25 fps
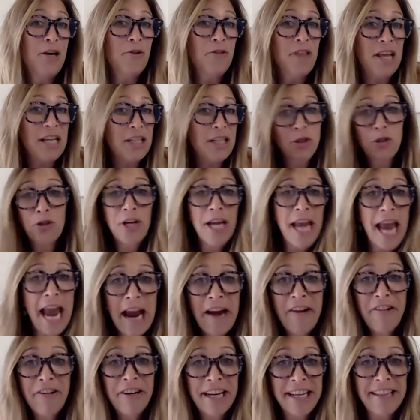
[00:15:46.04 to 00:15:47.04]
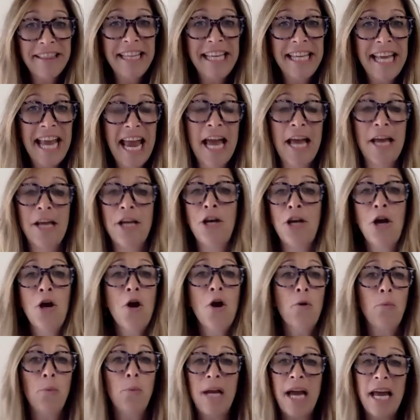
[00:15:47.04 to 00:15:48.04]
that's your carrot at the end.
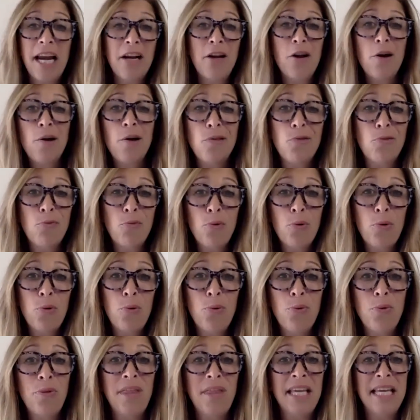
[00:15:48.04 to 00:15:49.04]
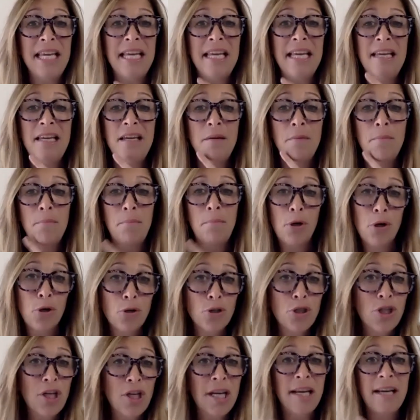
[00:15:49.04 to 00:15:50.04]
We got to go through the
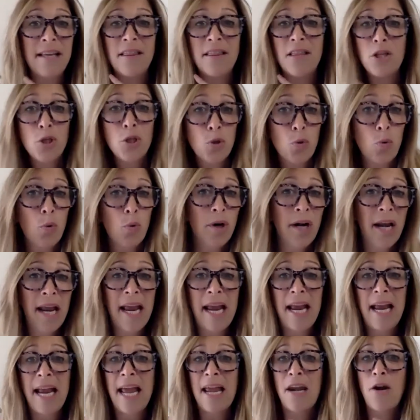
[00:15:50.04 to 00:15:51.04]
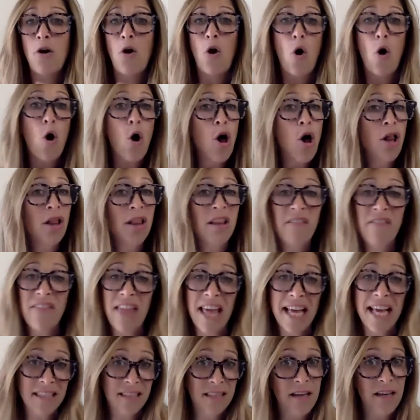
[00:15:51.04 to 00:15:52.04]
purging and the sorting and all of
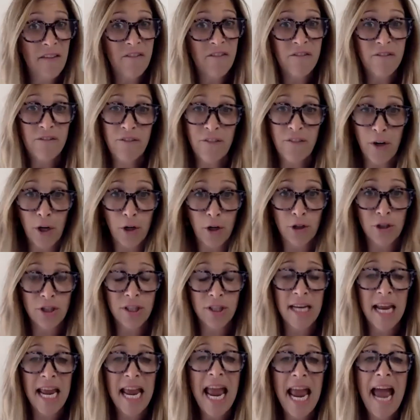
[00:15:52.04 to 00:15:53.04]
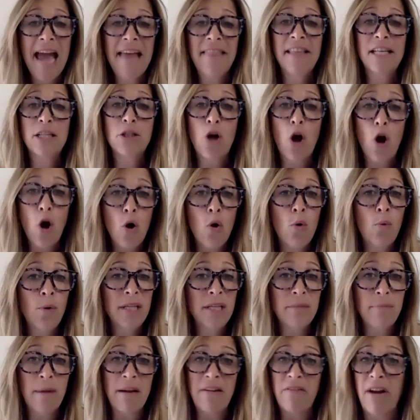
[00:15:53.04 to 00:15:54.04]
that stuff first." And that's
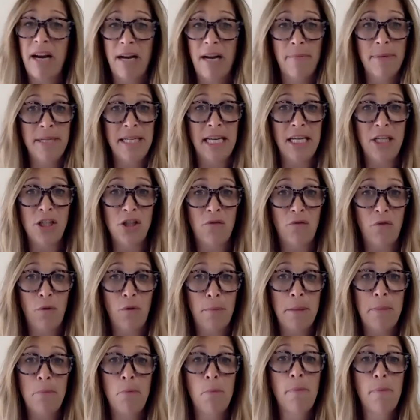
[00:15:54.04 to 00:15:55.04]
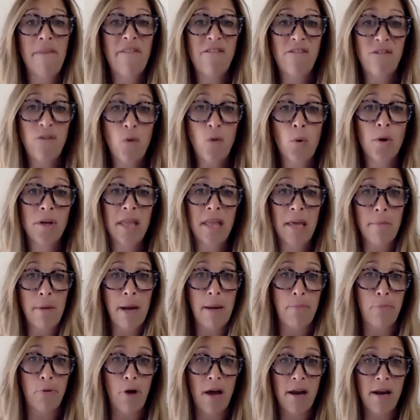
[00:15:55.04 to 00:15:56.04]
always my recommendation for people before they
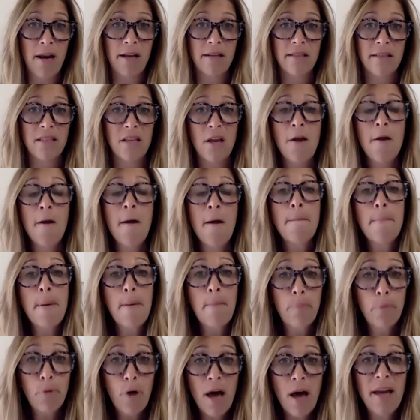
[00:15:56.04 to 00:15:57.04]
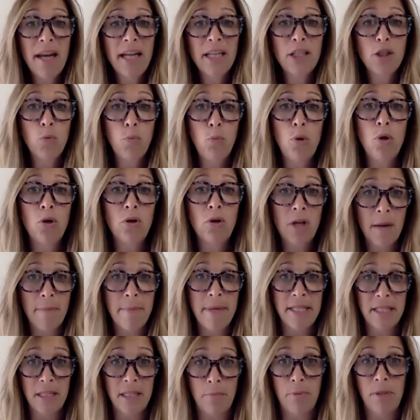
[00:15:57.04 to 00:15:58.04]
buy products. But products will come
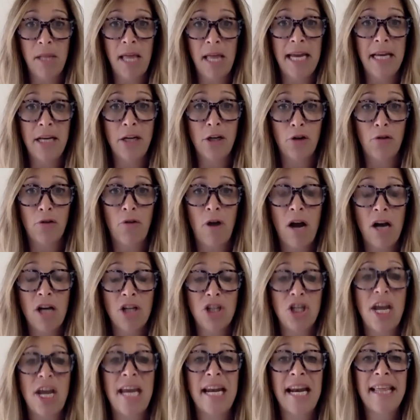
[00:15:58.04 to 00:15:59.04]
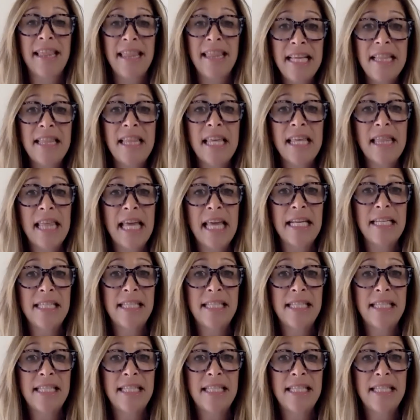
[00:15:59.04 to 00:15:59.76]
into play in a garage. And I think that they